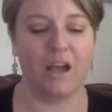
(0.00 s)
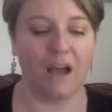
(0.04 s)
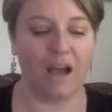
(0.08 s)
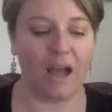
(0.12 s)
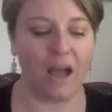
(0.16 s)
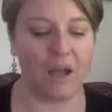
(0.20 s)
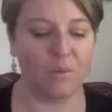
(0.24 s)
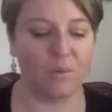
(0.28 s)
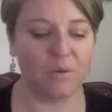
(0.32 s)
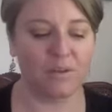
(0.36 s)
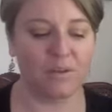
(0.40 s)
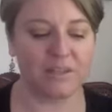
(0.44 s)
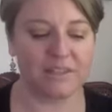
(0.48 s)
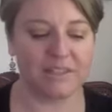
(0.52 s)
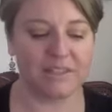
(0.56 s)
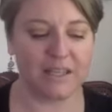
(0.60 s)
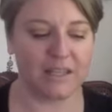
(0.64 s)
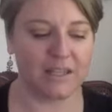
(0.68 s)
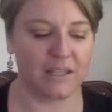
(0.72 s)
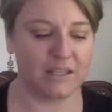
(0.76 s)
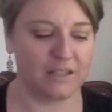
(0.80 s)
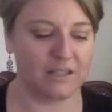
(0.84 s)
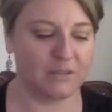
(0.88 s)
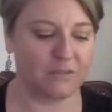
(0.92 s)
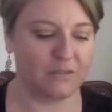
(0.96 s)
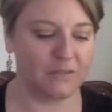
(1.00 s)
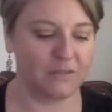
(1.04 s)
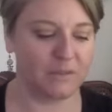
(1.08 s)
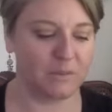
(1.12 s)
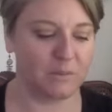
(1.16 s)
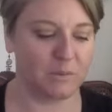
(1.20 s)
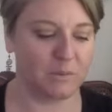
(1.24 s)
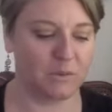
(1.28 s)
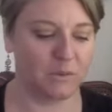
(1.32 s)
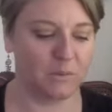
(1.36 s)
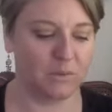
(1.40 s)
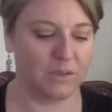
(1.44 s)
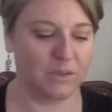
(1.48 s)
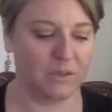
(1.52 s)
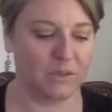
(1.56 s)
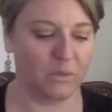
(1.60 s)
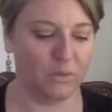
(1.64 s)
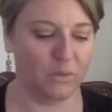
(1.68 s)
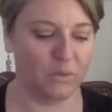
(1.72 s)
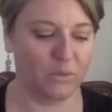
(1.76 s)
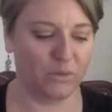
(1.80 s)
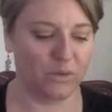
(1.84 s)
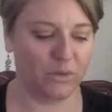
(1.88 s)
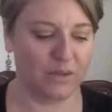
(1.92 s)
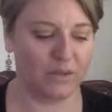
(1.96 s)
I will say the difference between
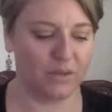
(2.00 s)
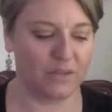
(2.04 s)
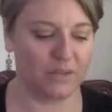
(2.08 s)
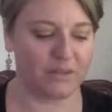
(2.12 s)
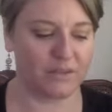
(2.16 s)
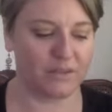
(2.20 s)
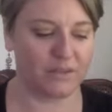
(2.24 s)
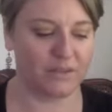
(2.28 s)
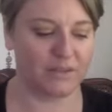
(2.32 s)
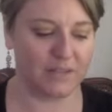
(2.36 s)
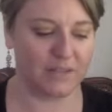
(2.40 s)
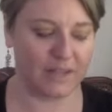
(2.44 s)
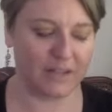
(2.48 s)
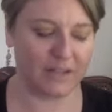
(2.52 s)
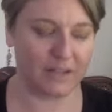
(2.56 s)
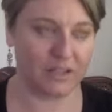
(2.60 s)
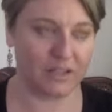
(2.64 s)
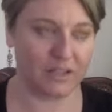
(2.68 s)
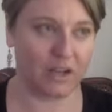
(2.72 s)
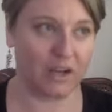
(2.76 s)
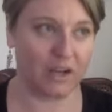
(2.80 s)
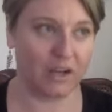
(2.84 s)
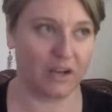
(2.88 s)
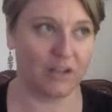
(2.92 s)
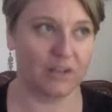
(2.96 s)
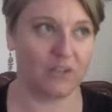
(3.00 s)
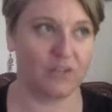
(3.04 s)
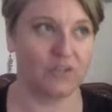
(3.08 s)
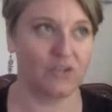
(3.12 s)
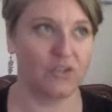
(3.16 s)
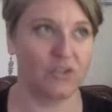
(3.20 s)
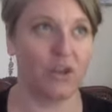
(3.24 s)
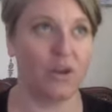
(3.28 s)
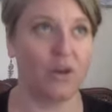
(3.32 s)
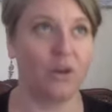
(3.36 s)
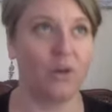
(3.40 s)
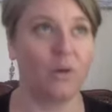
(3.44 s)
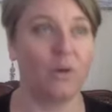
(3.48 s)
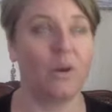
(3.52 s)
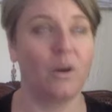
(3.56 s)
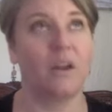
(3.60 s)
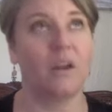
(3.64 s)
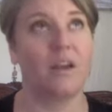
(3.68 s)
Reels and TikTok. So